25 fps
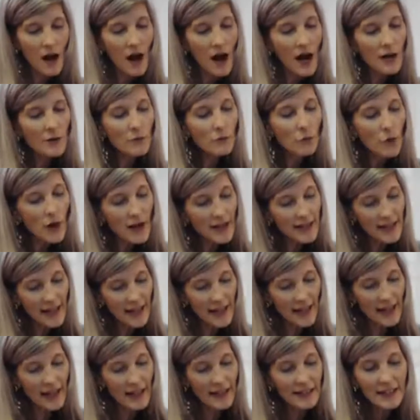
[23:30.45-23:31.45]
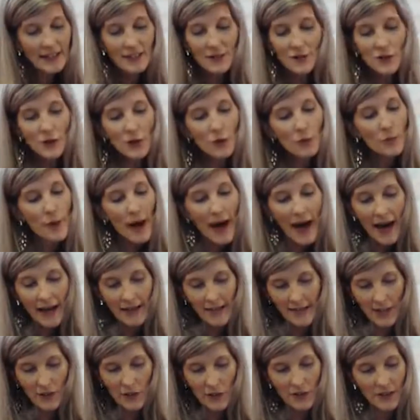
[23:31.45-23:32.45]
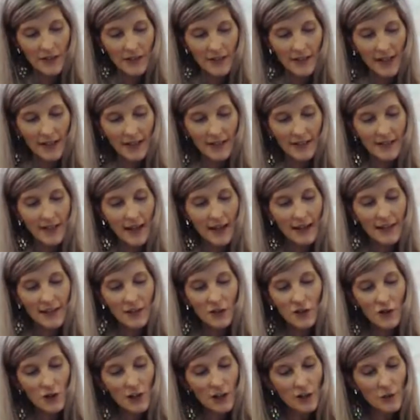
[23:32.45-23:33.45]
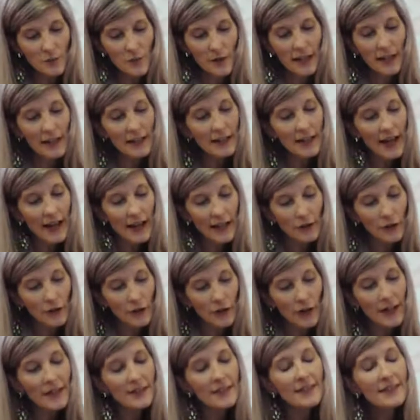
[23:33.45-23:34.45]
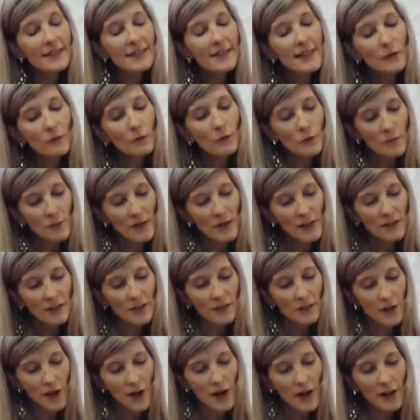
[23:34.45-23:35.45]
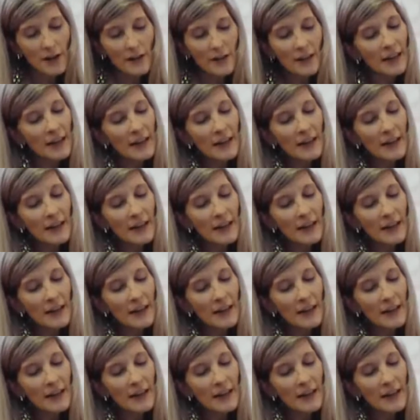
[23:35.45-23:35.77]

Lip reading: On one hand, it's too bad he couldn't set aside his judgment and anger and sit with me in the dark,